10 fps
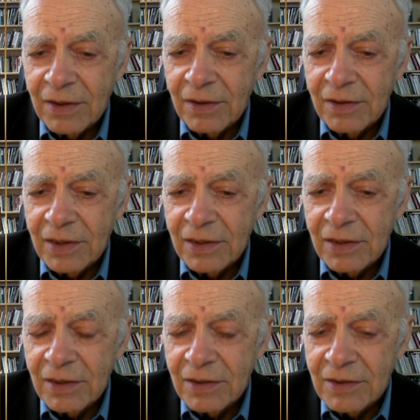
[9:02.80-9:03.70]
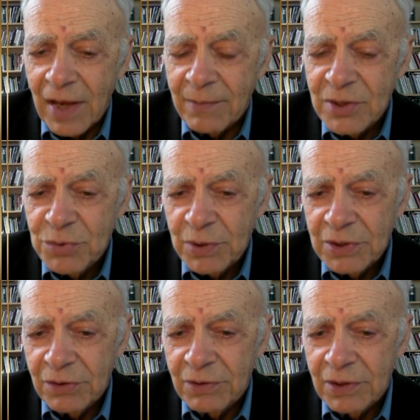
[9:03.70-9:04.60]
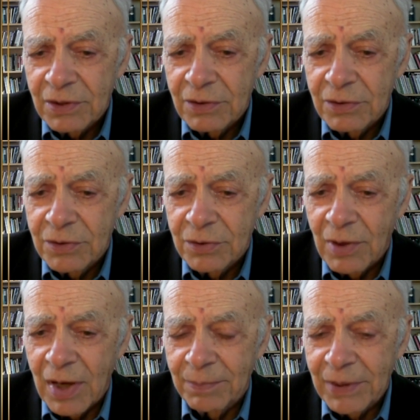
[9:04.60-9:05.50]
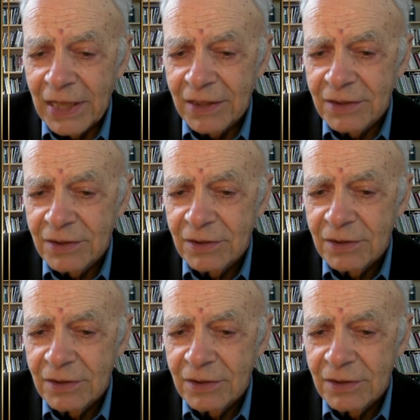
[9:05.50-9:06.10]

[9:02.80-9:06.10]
the damage we're doing to our planet,